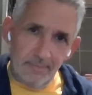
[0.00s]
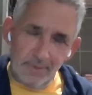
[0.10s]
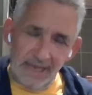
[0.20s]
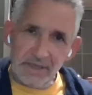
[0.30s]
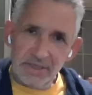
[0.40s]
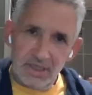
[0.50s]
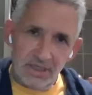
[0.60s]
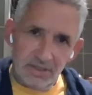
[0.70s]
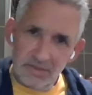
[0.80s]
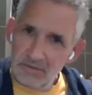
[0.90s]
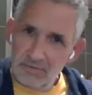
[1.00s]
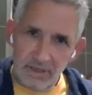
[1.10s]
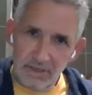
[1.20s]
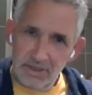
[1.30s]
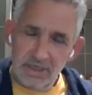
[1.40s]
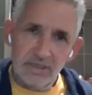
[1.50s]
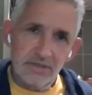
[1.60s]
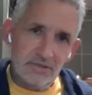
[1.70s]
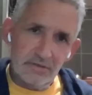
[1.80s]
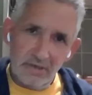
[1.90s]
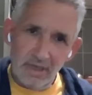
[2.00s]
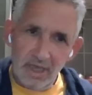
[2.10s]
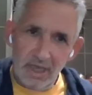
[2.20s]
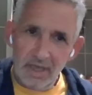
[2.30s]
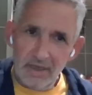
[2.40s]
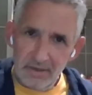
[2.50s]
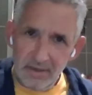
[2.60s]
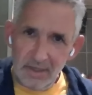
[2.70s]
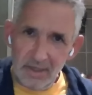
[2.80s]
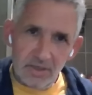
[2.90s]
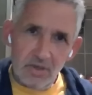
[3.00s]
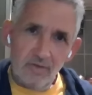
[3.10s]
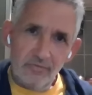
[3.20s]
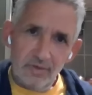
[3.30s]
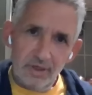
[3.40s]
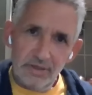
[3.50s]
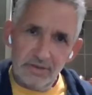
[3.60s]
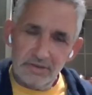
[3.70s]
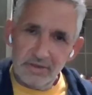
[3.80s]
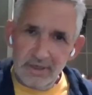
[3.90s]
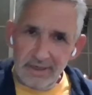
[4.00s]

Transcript: black teas, green teas, coffees,